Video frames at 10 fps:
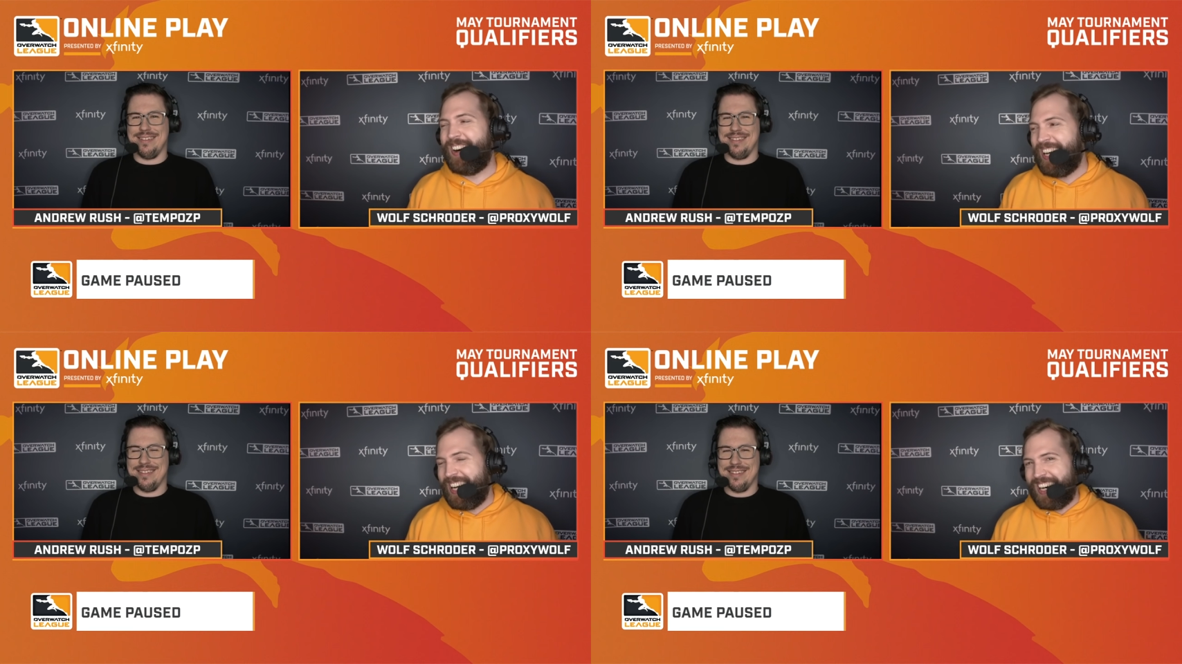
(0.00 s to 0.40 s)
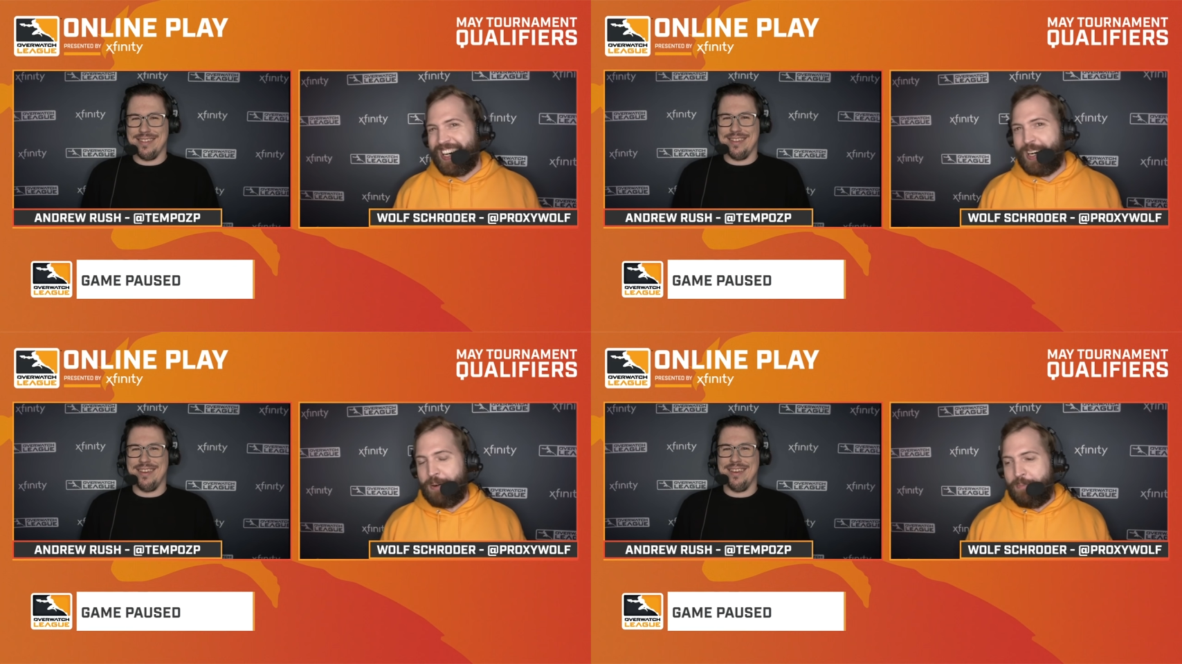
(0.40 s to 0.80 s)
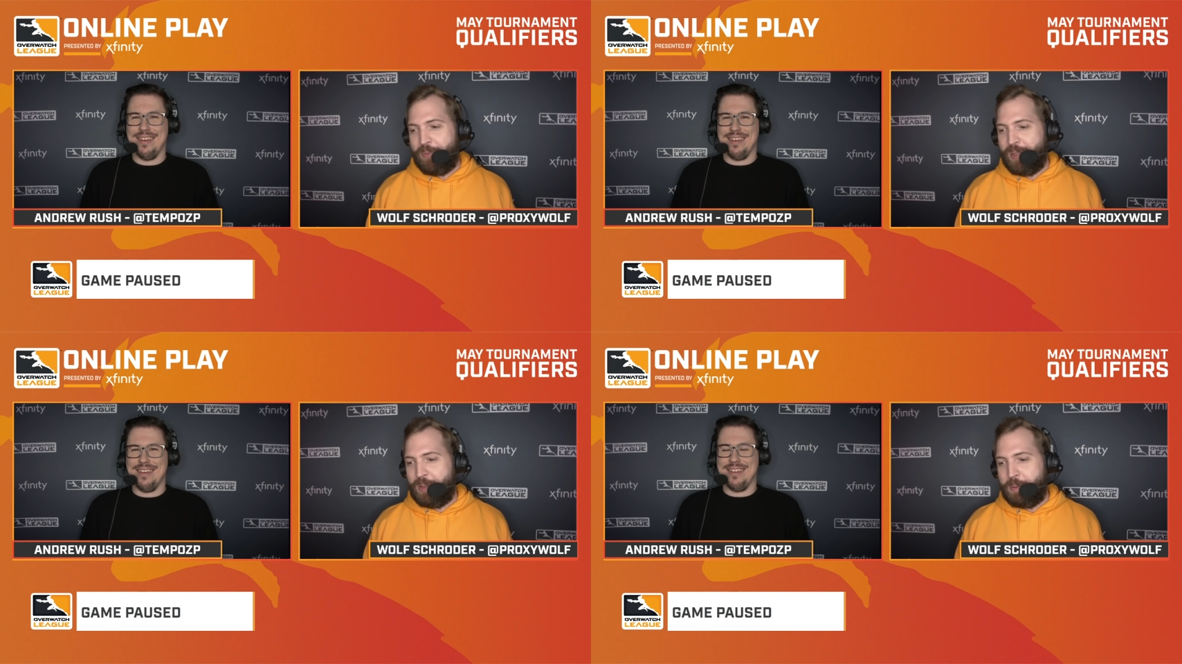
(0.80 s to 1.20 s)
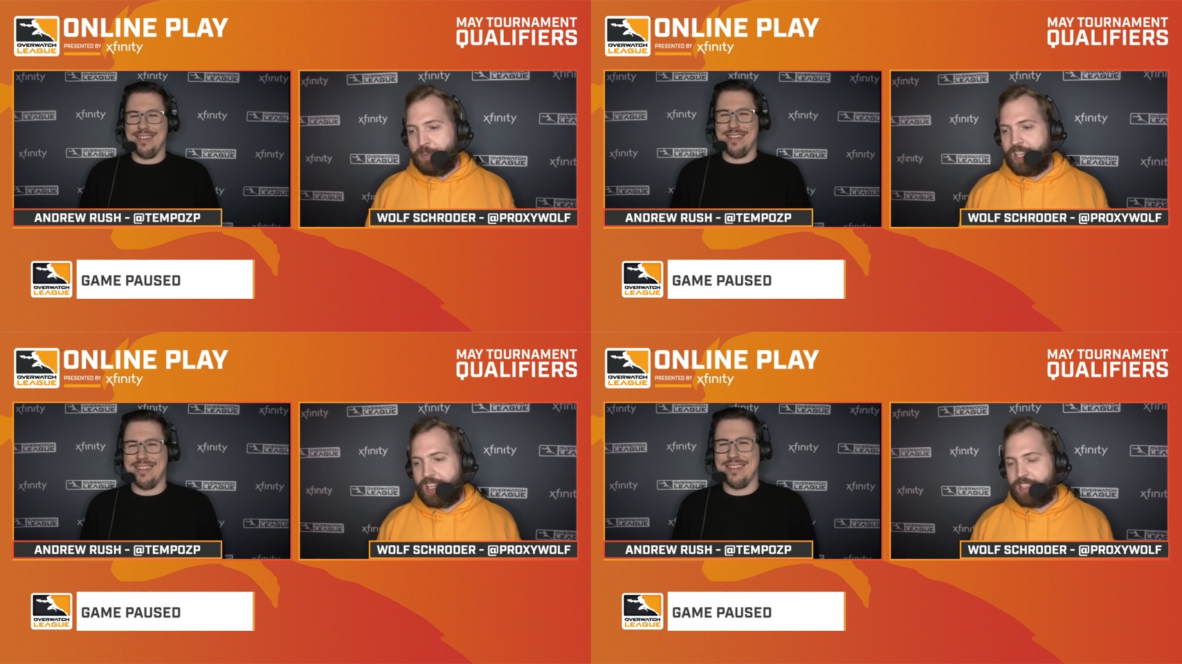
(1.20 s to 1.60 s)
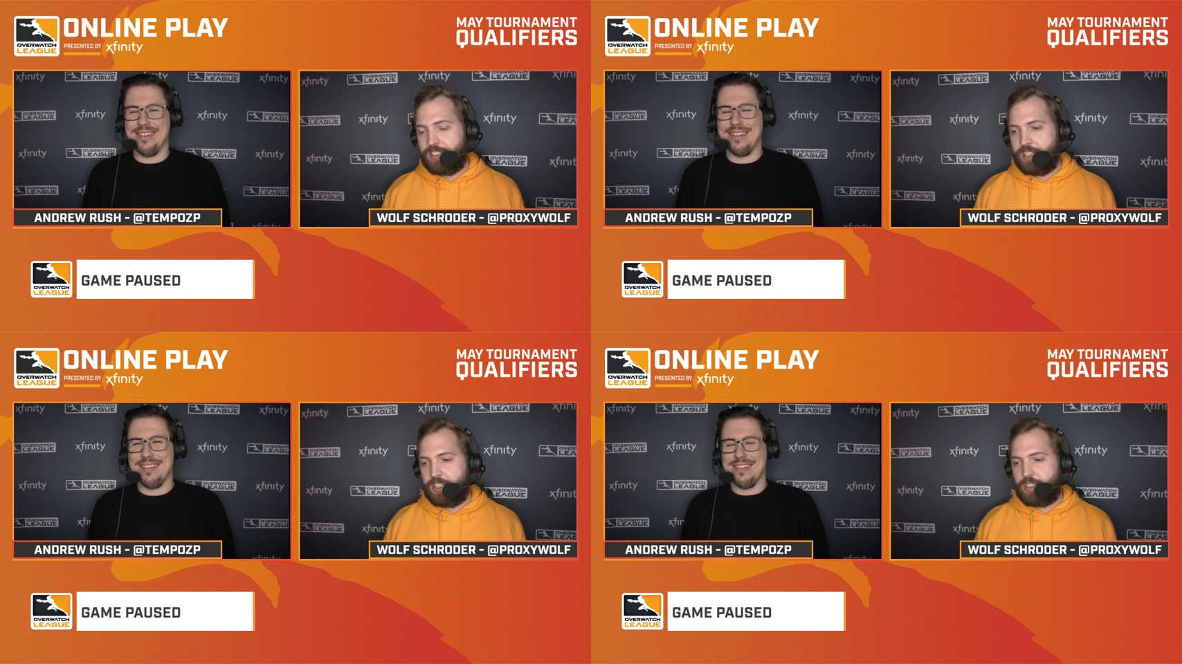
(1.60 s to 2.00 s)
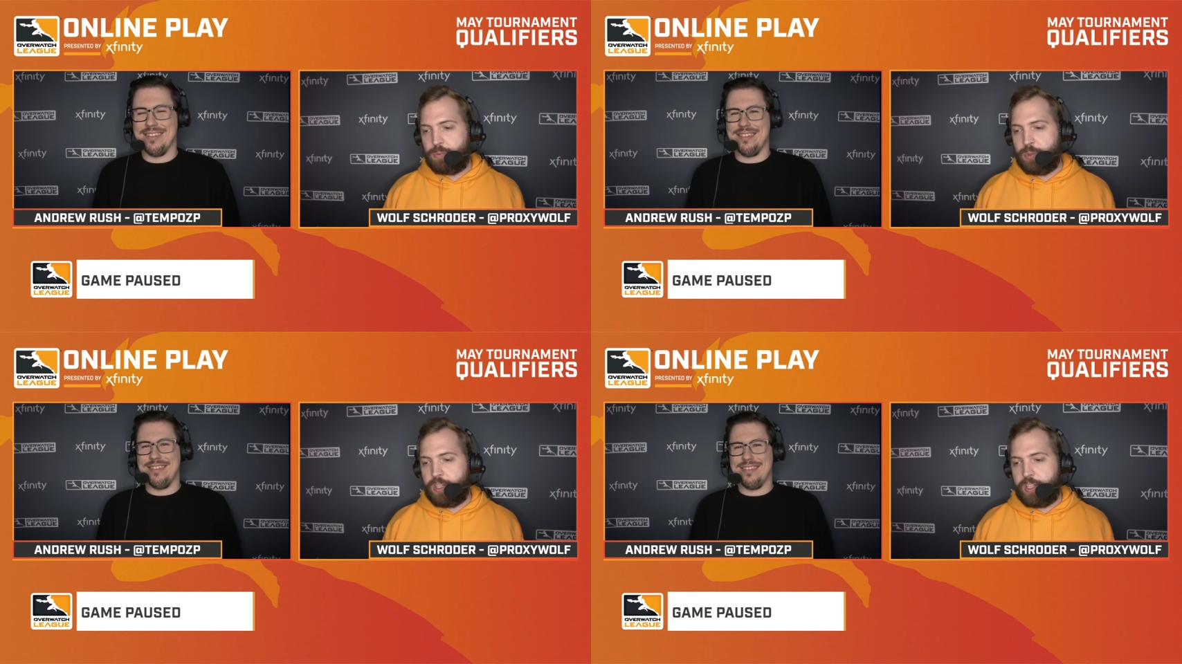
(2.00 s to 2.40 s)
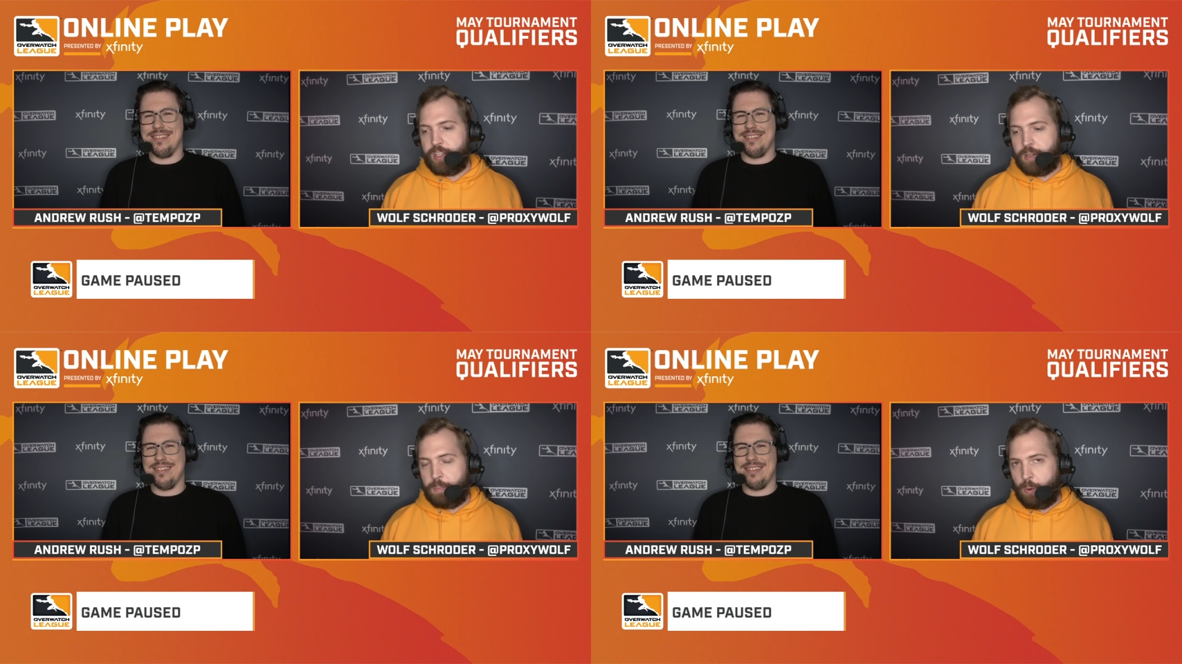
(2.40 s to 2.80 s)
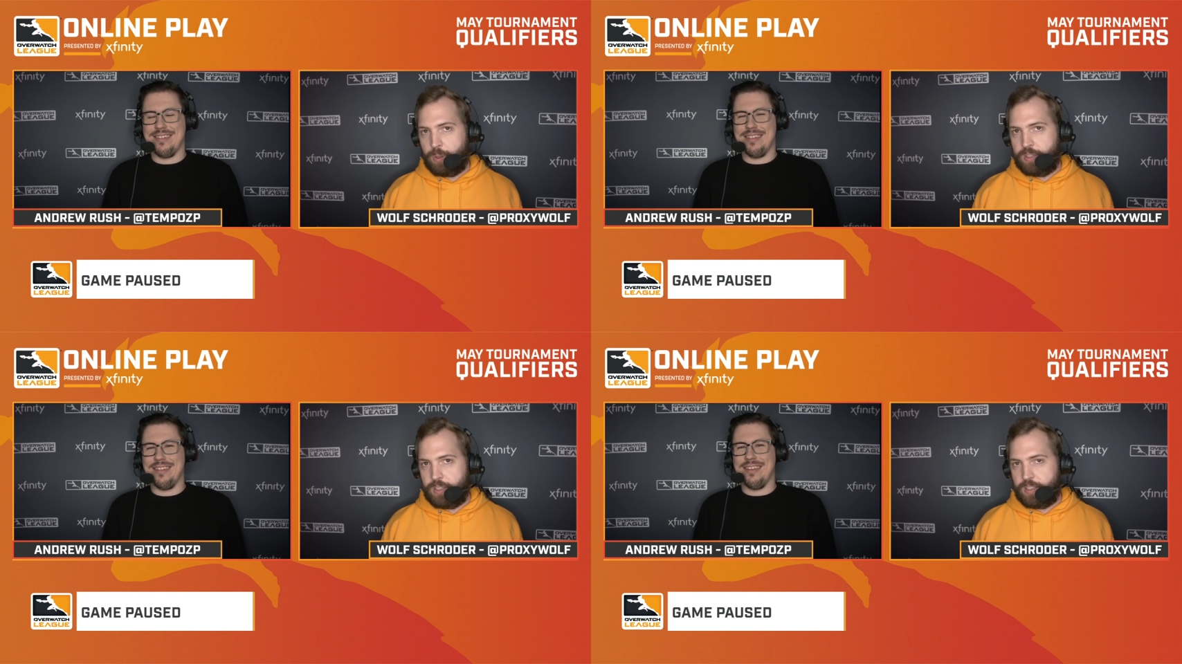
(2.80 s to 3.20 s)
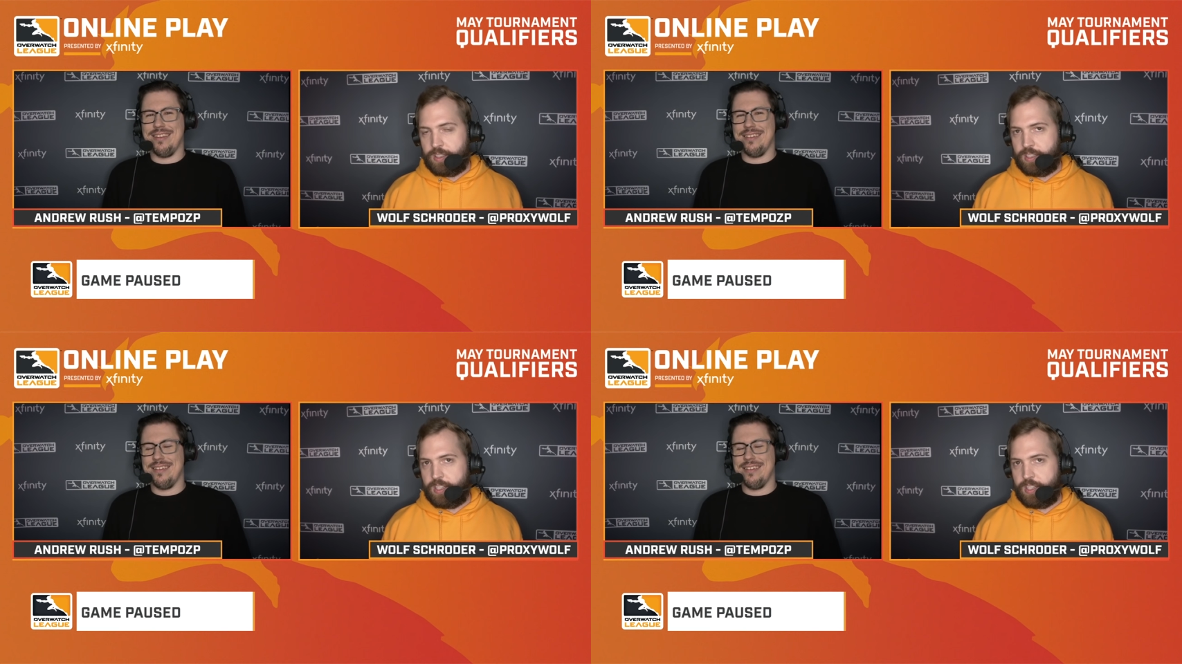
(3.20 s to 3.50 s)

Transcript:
Speaker 1: now. Um, but yeah, it's it's really important to,